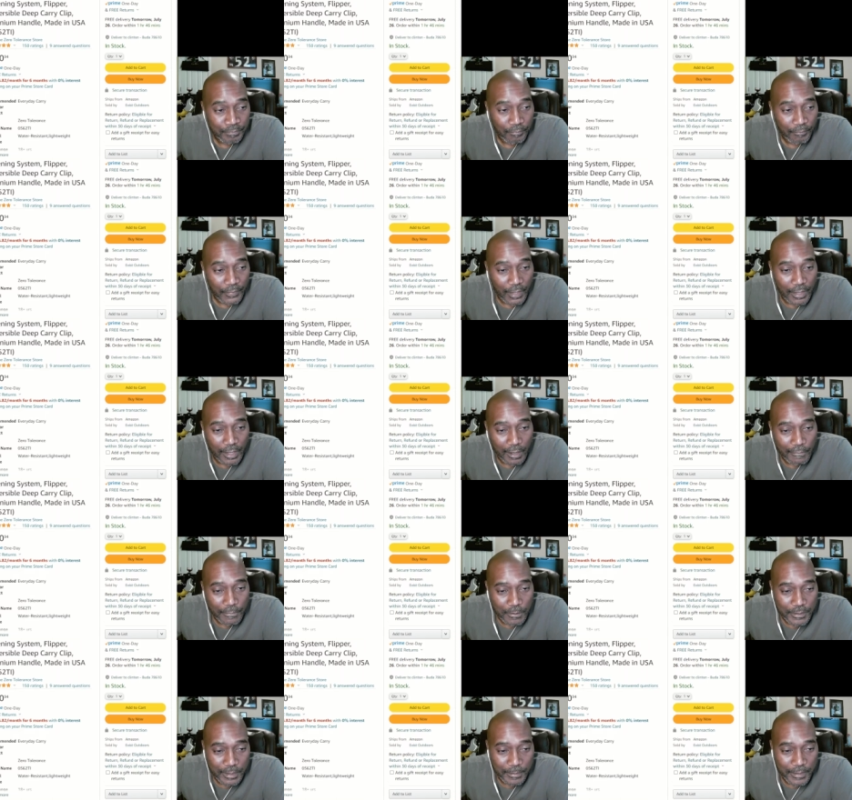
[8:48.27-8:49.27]
for
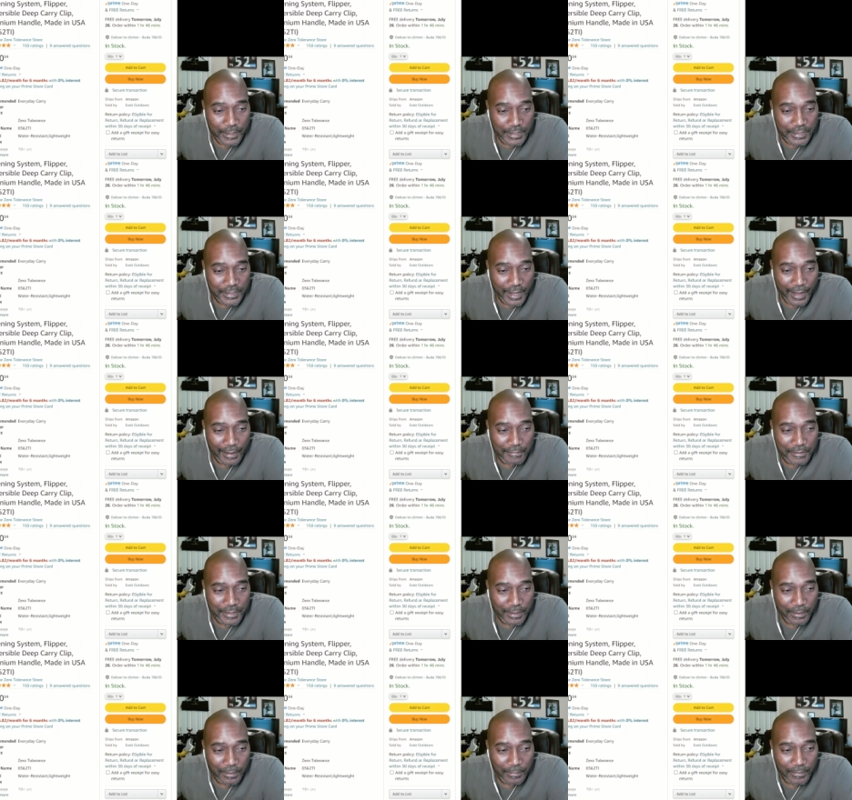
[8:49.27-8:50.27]
some of these knives
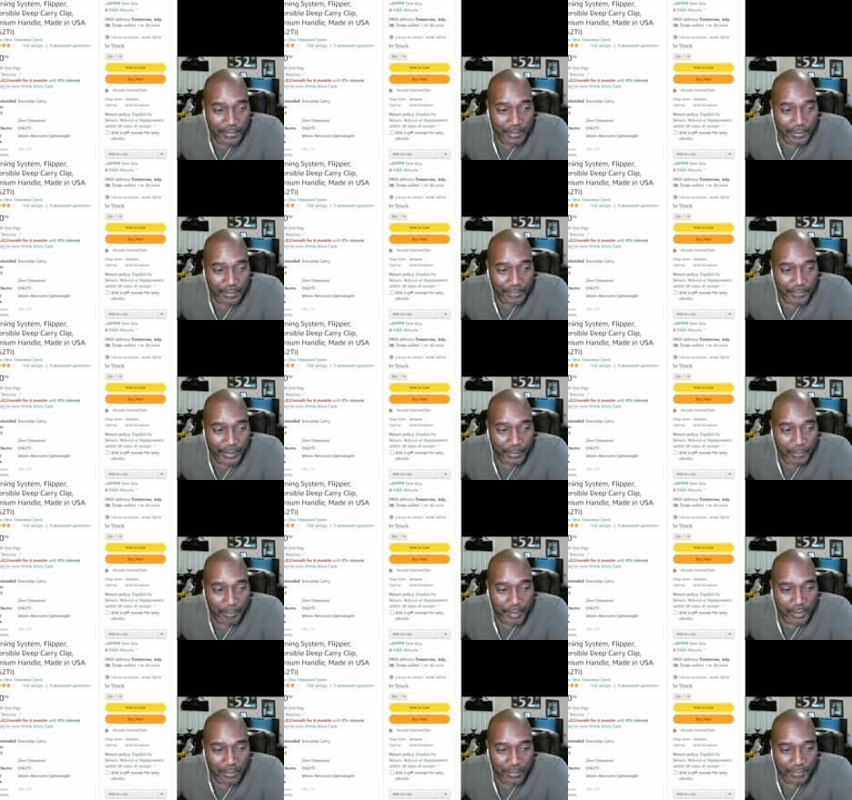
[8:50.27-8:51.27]
that are, you know, that are
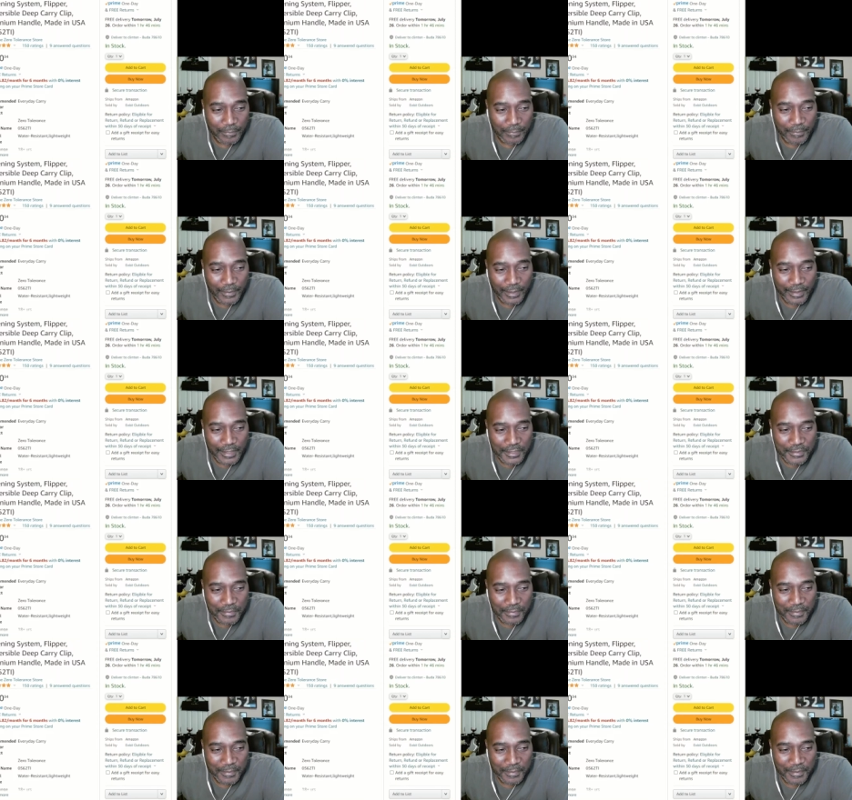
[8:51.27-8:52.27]
built, I guess,
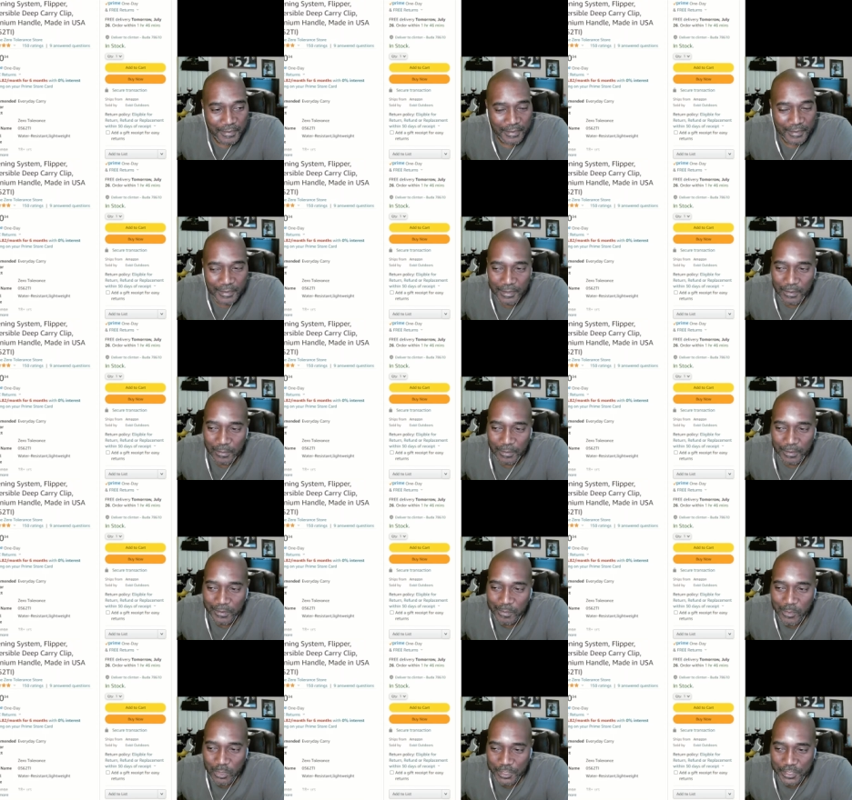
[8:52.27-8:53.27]
a little
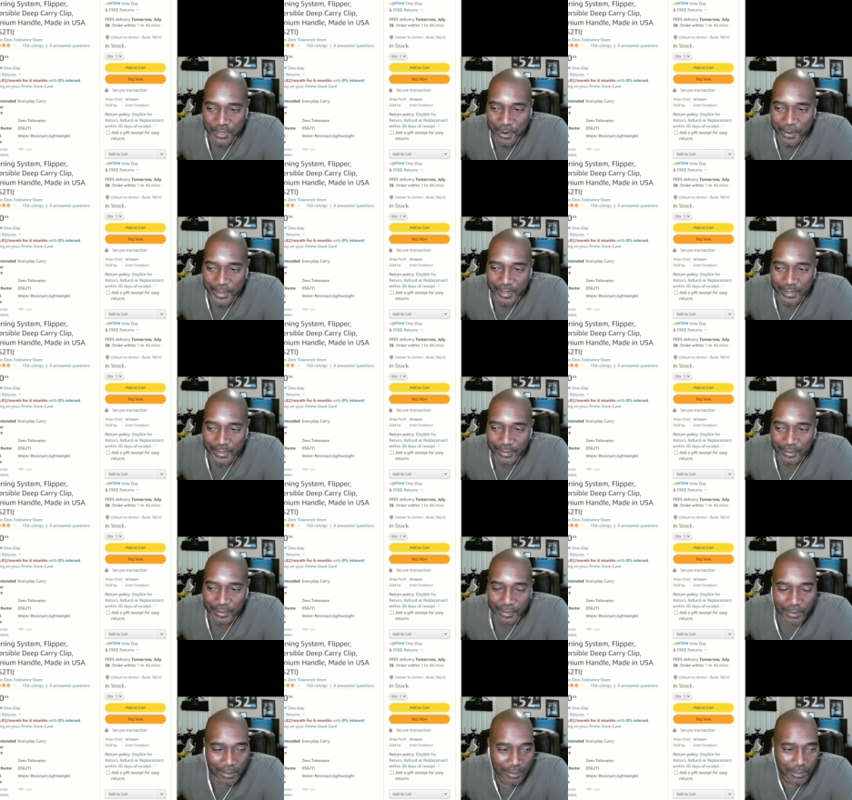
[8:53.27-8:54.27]
more sturdy, you
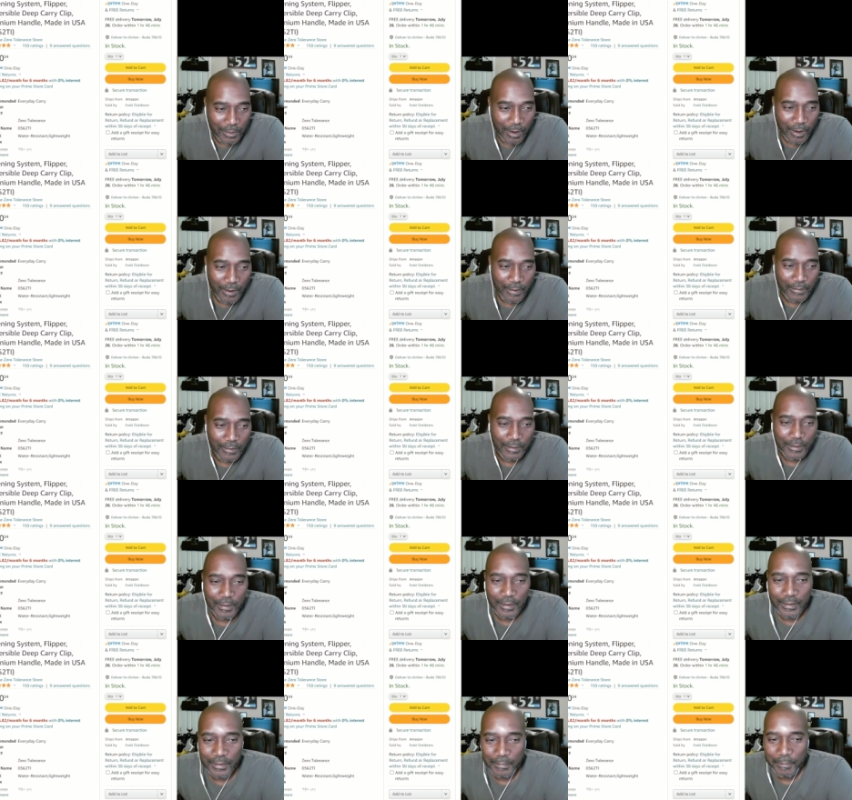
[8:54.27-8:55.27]
know,
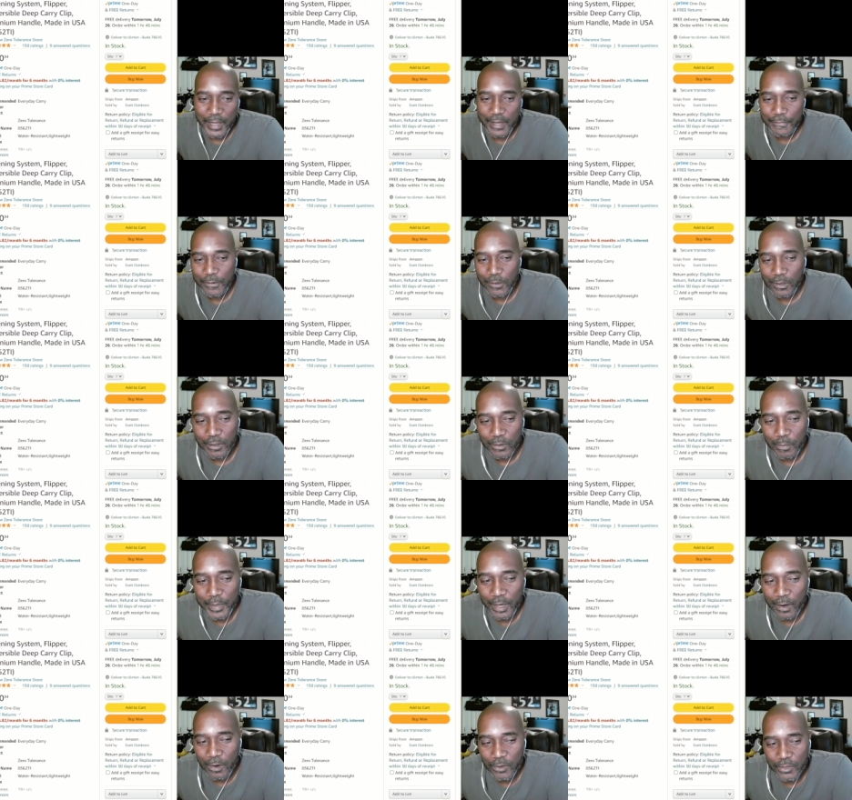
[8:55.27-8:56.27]
made for a little
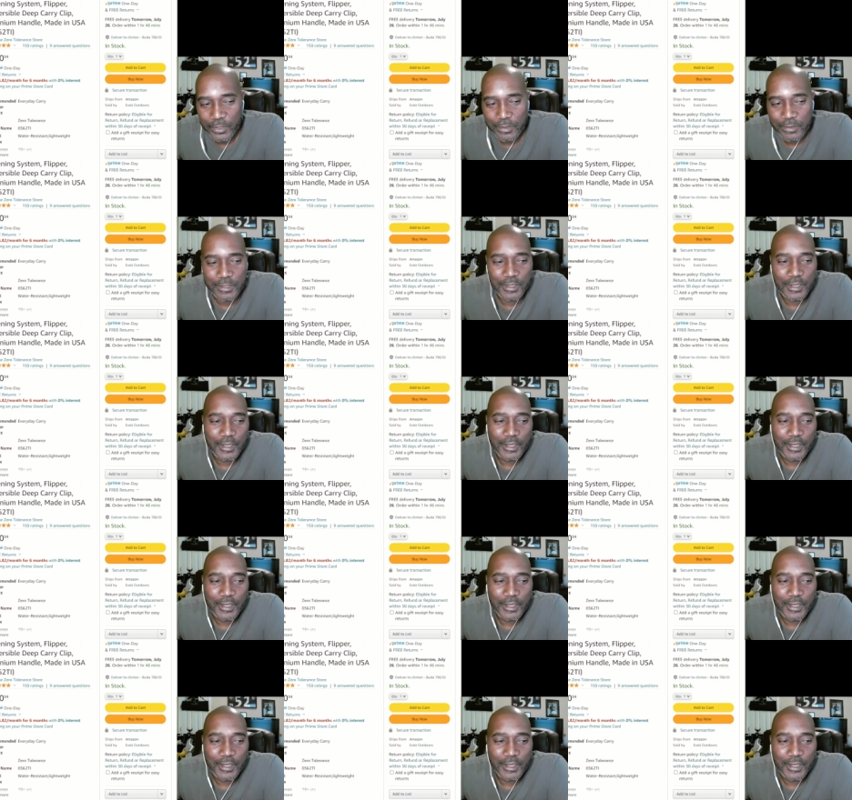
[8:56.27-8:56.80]
bit harder use.